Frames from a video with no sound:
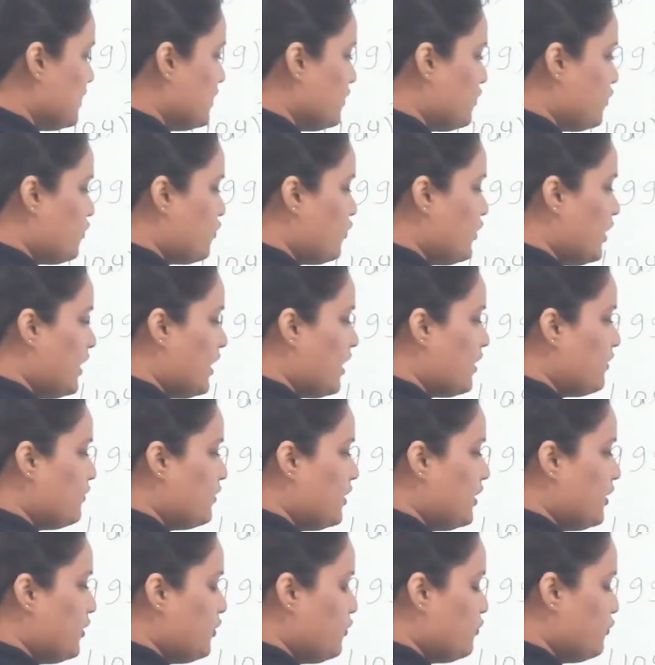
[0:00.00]

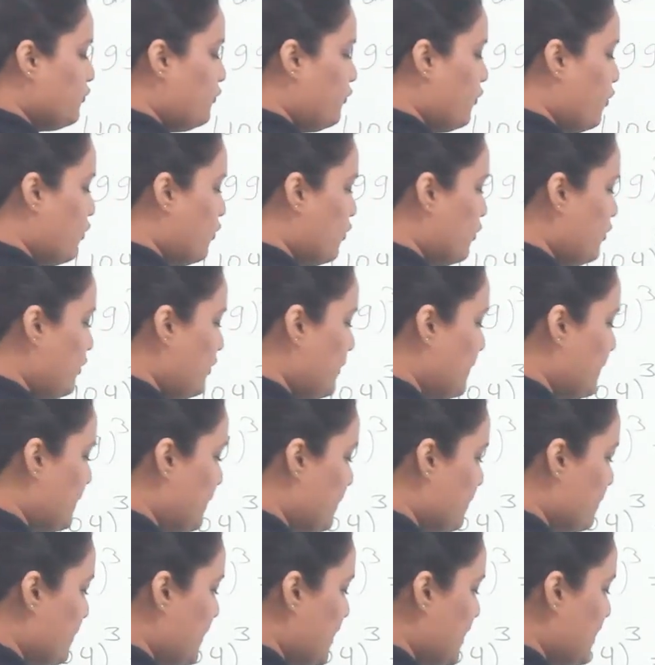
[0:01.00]
300 into 4
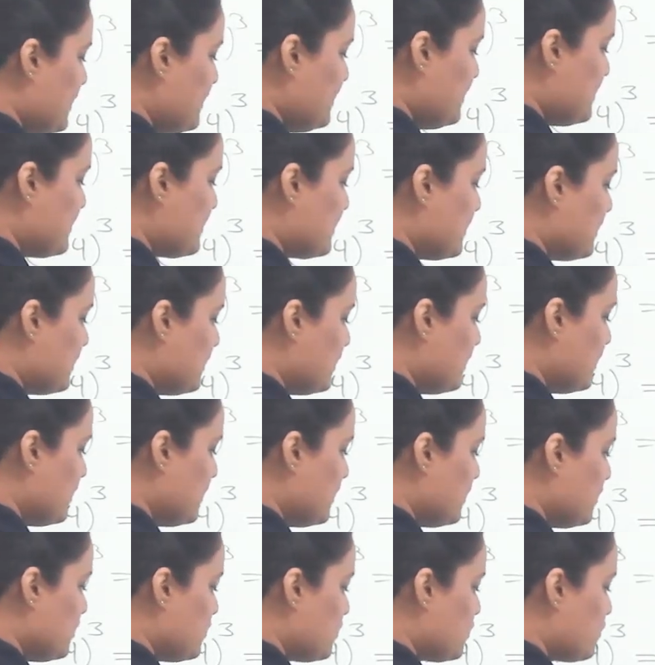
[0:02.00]
means
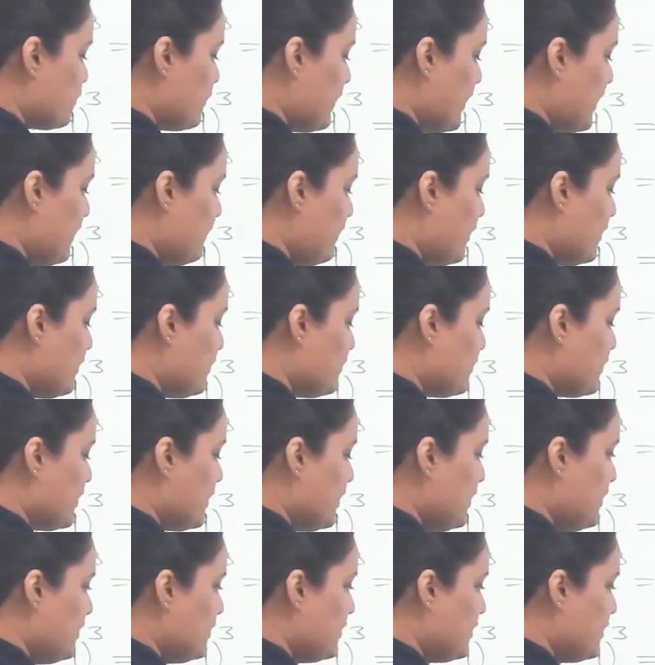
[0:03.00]
1200